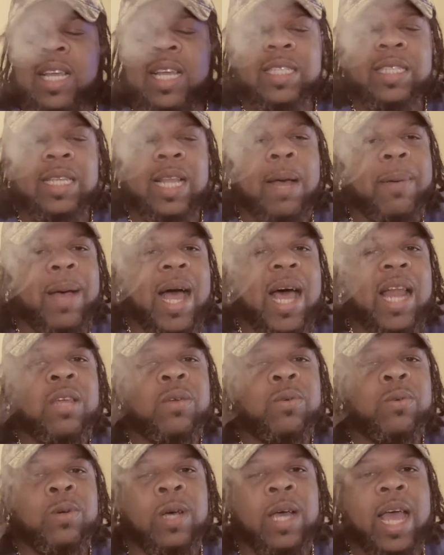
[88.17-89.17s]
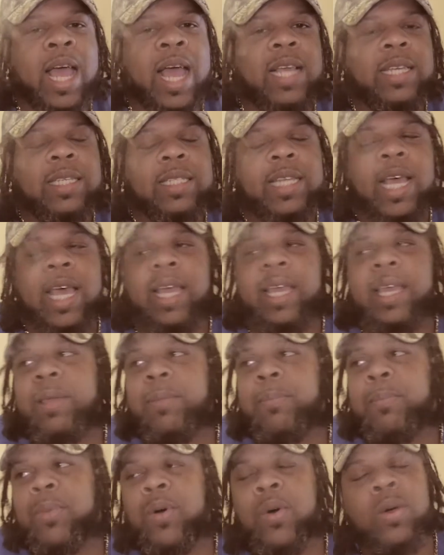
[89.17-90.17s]
stop Hollywood, hashtag
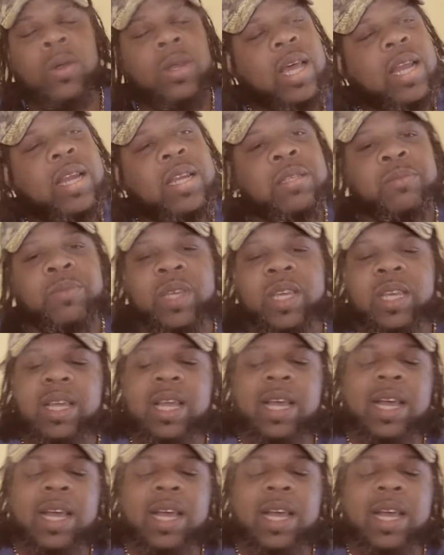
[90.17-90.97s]
it, bold letters, man.